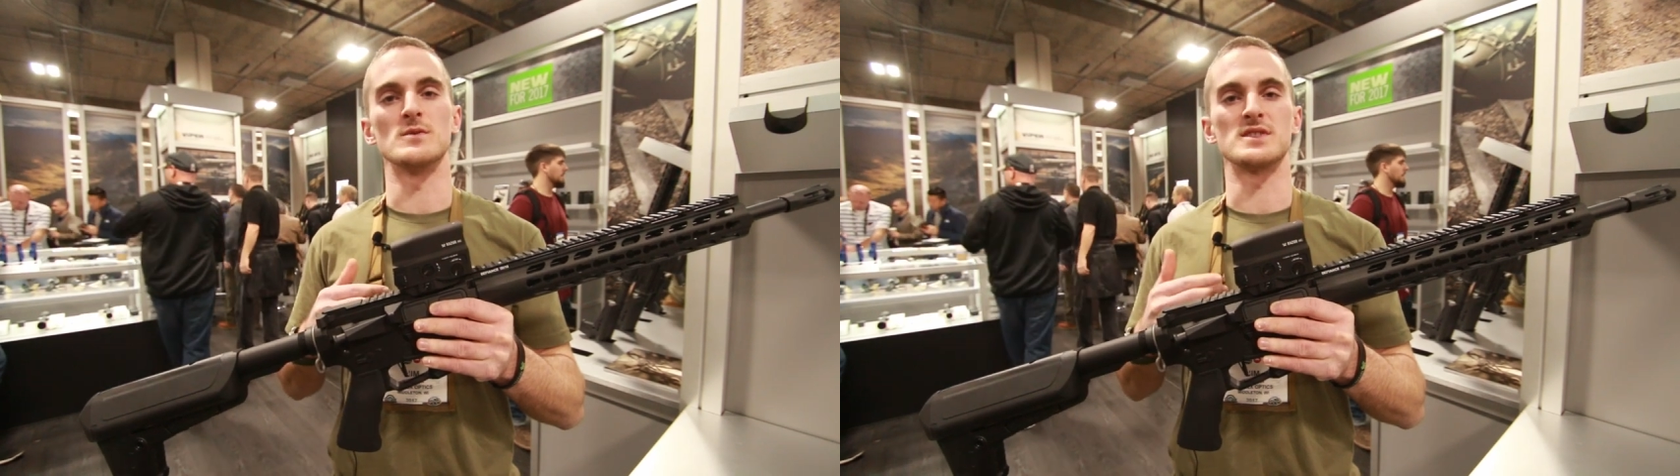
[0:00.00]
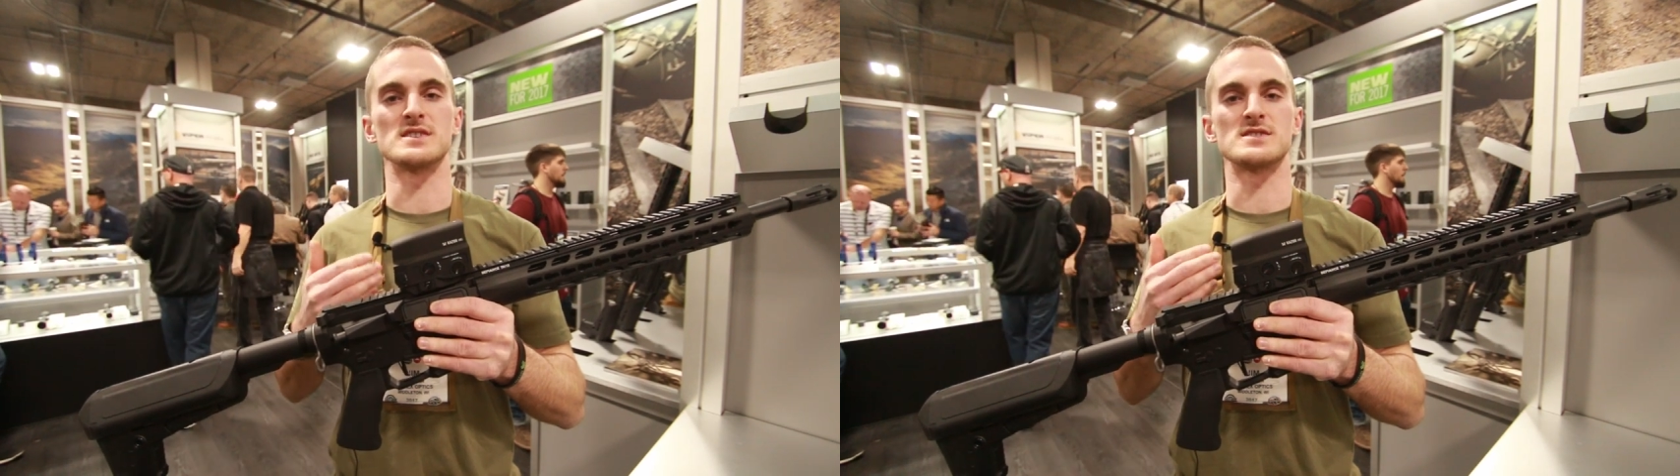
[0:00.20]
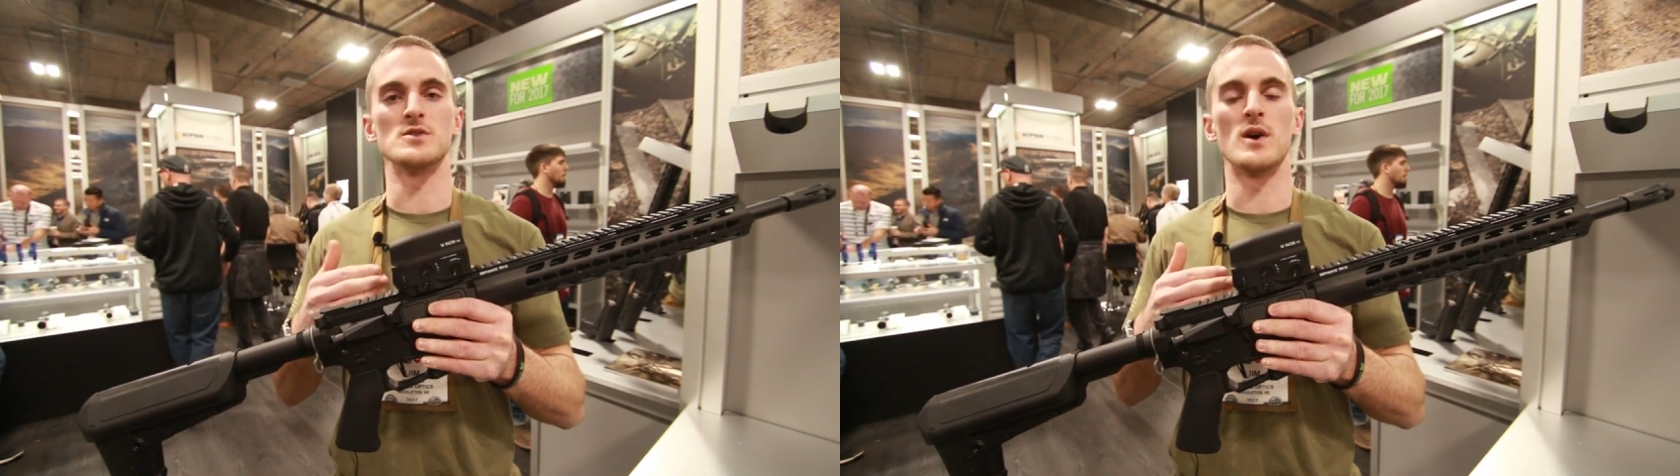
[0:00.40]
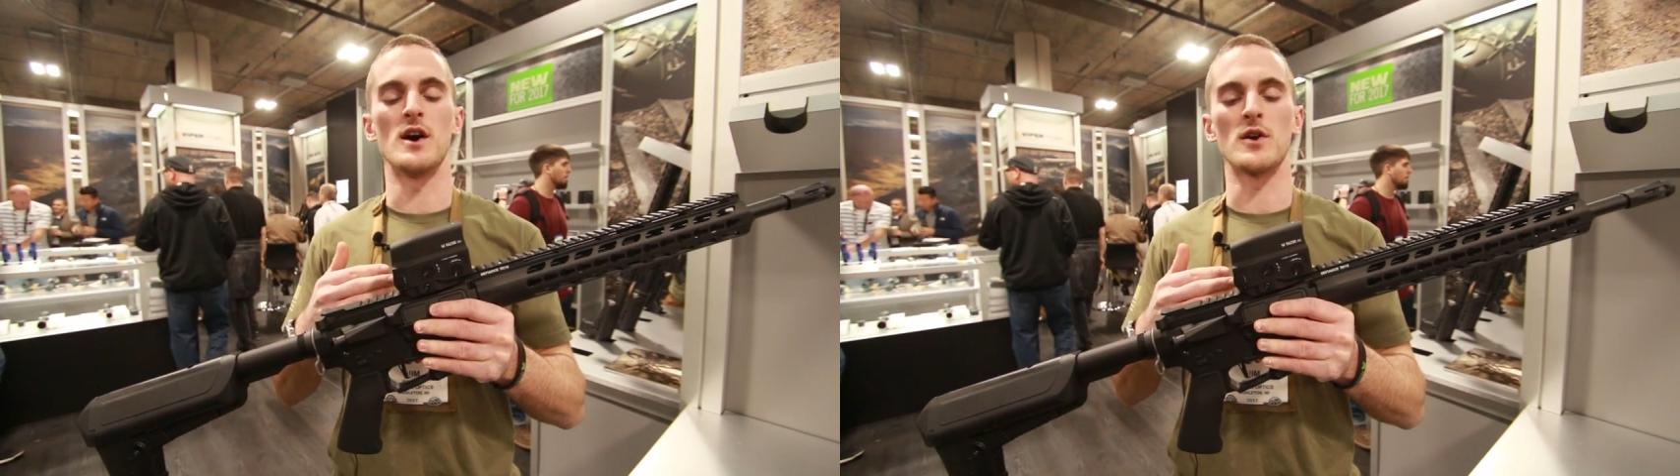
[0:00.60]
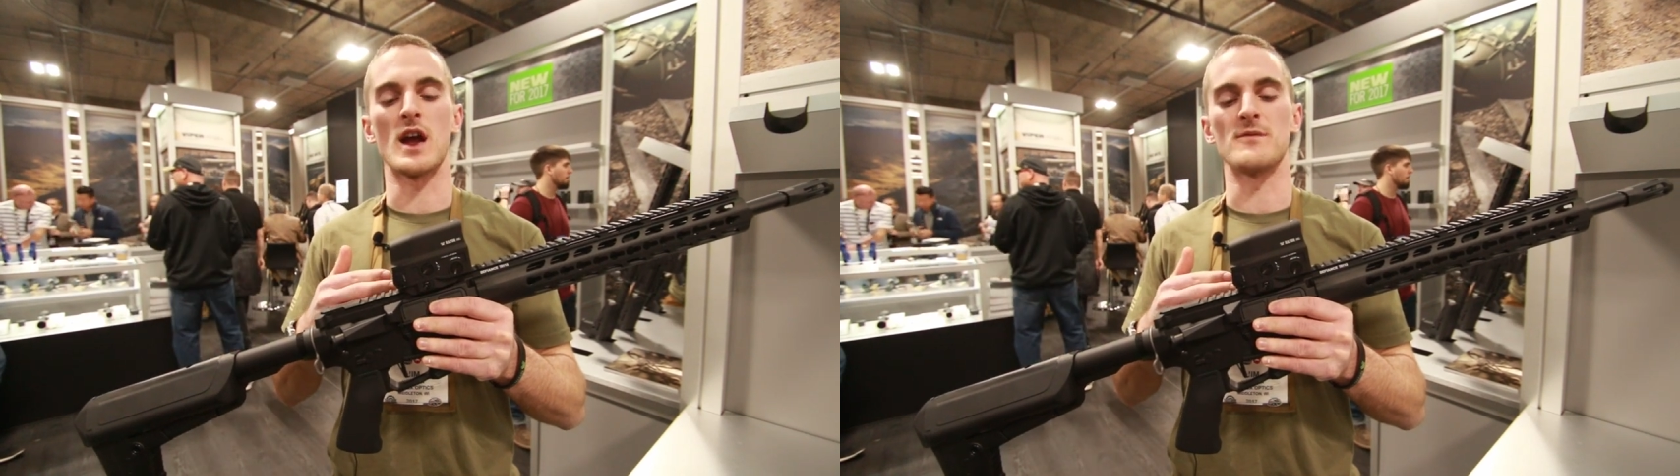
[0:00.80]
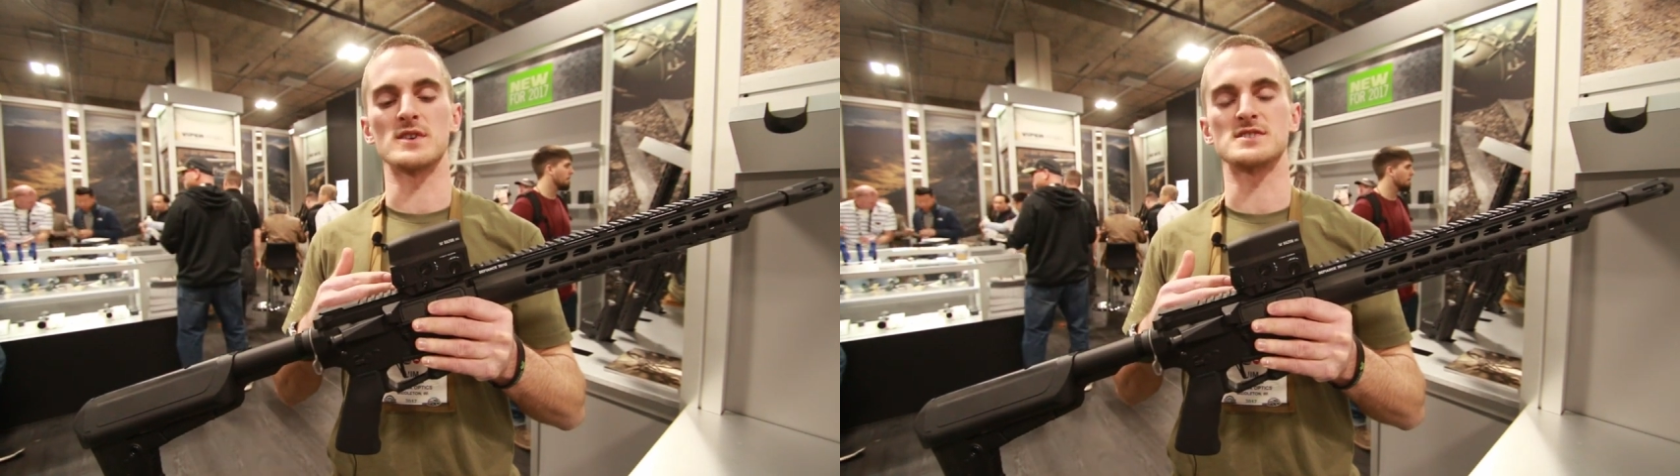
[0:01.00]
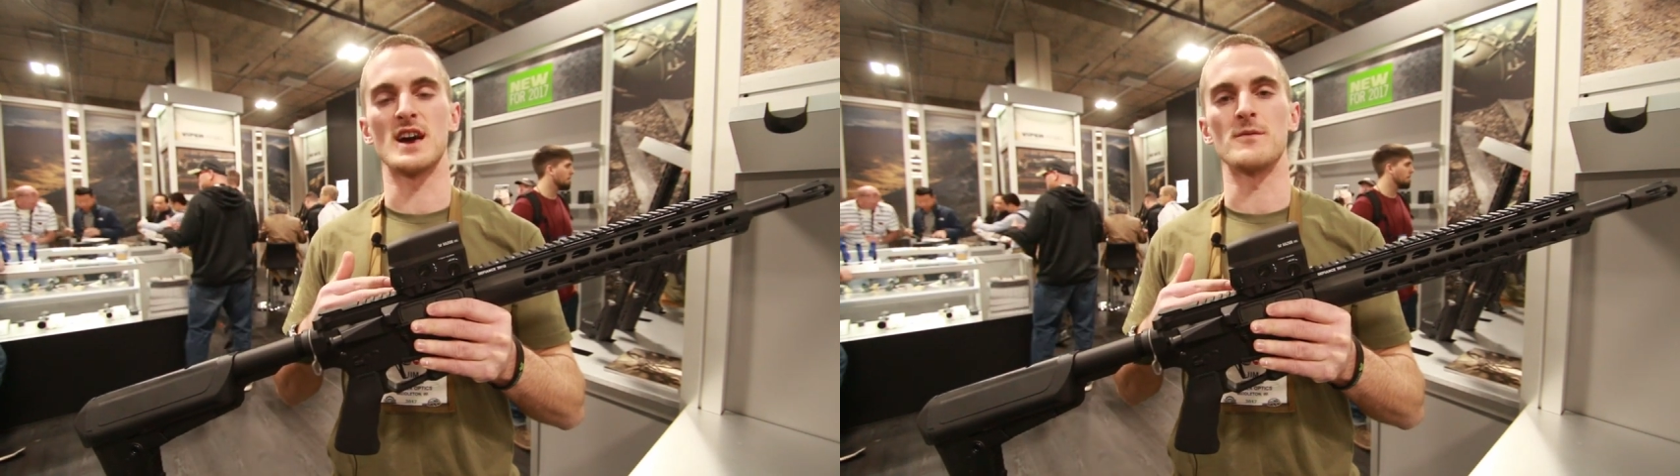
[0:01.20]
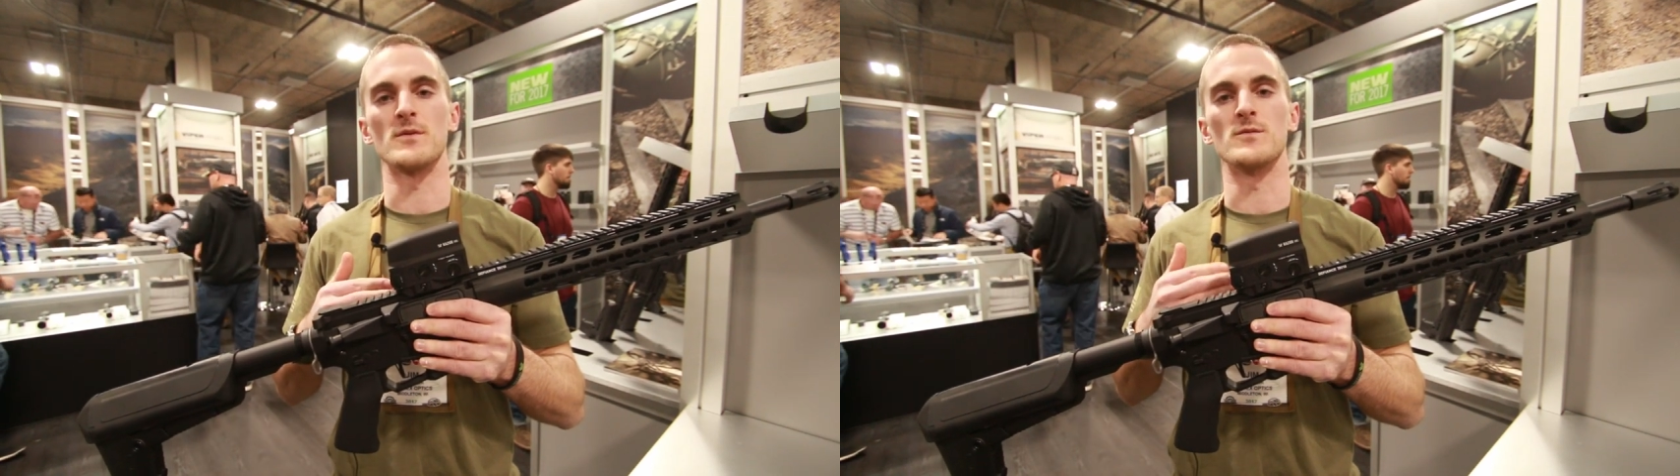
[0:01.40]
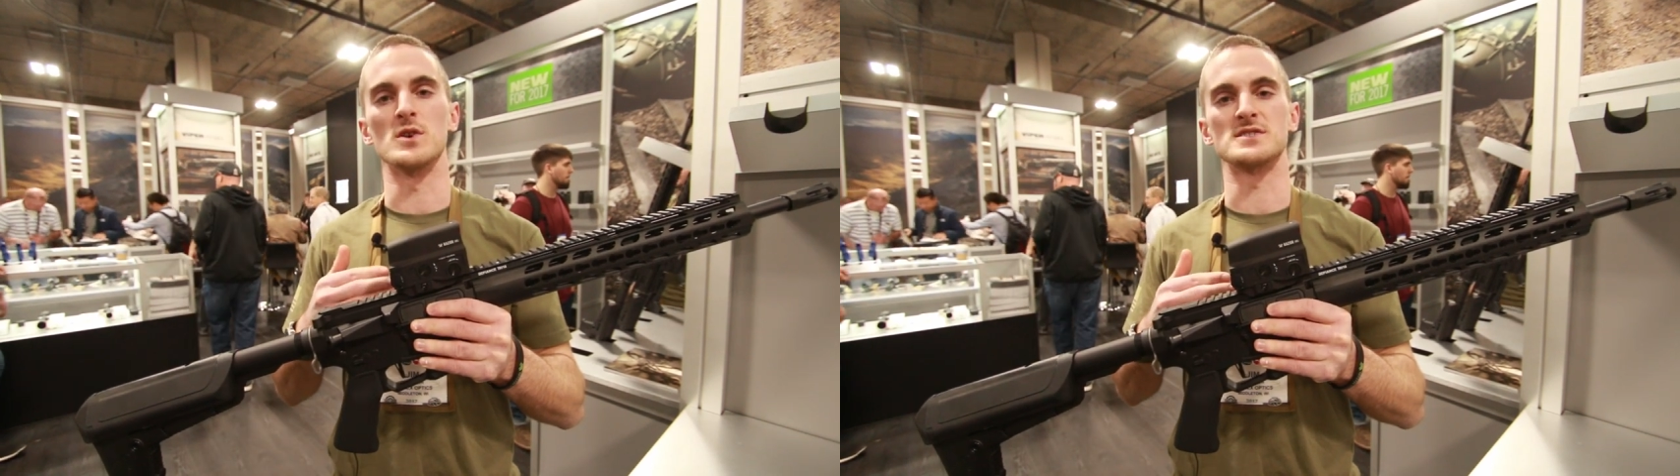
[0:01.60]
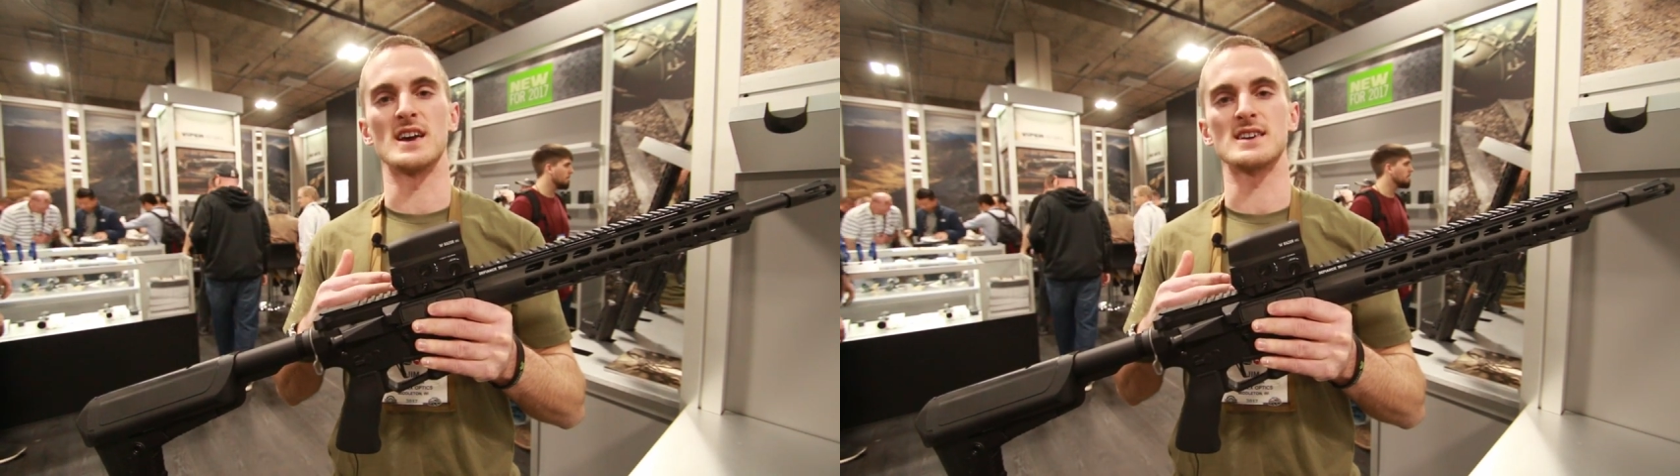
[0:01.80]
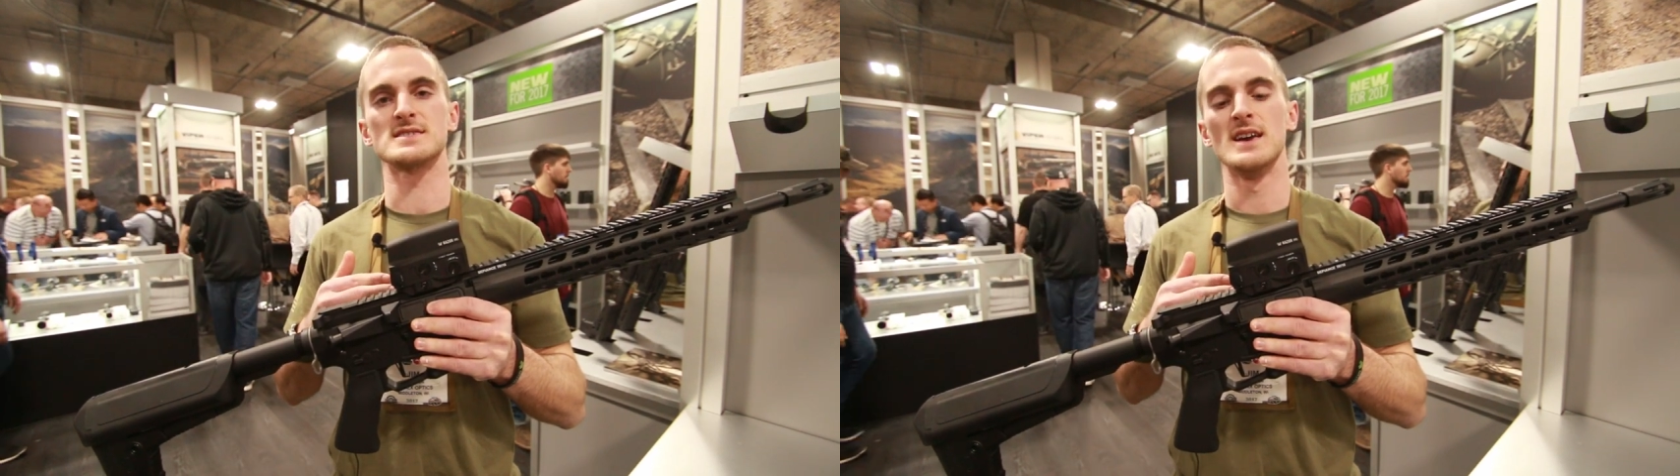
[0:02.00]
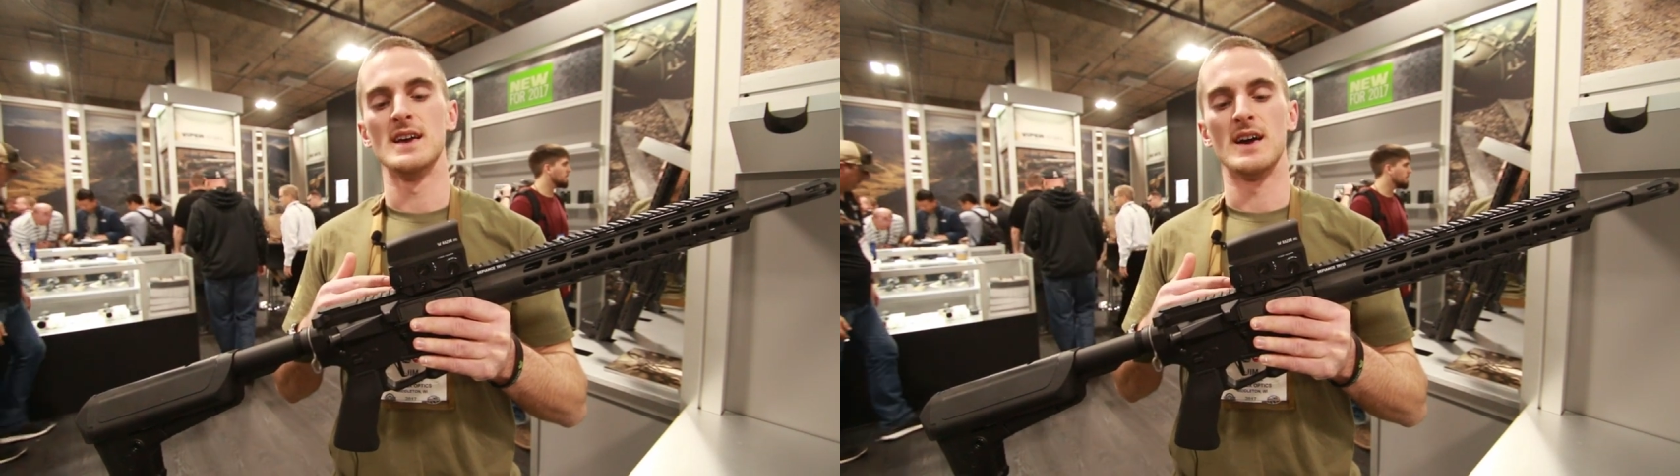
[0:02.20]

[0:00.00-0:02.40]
with this new holographic sight from Vortex,